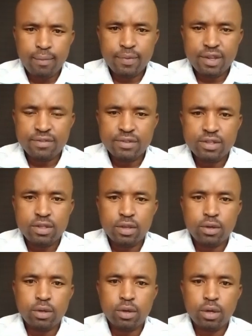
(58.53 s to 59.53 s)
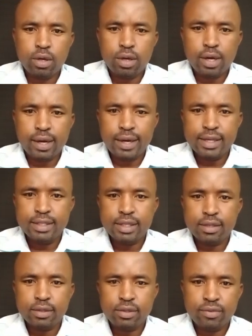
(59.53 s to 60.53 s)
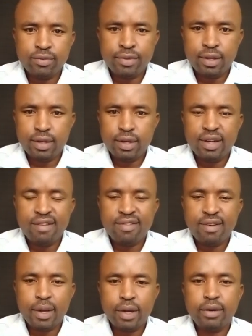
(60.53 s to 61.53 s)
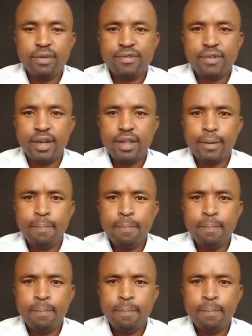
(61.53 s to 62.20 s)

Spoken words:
the physical agent of the government of Kenya,